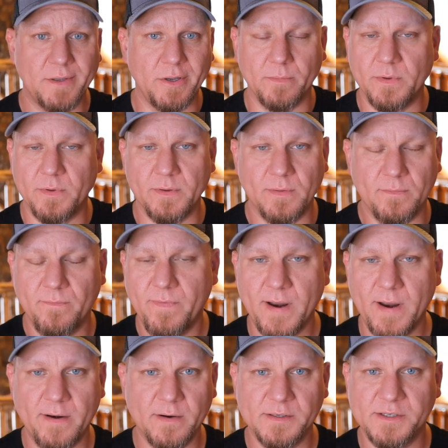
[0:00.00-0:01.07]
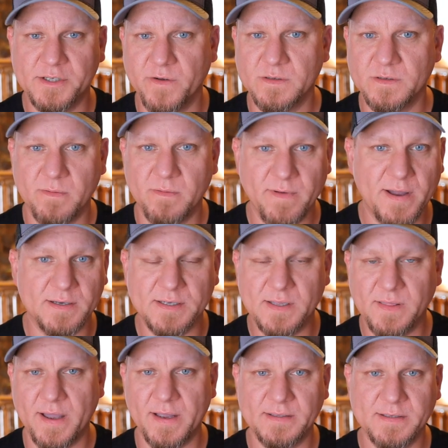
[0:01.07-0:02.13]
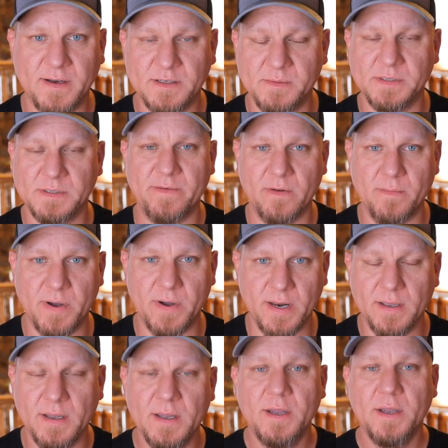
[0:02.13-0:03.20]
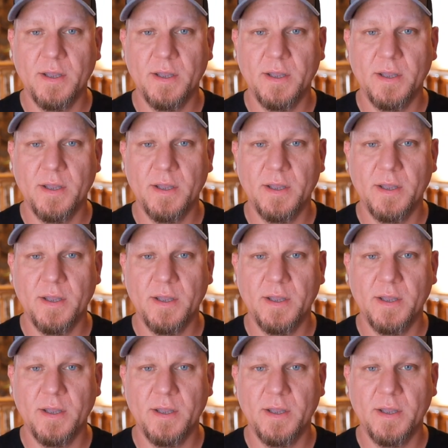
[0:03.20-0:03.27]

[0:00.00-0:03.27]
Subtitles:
Your vendors, service providers, clients, customers, everybody,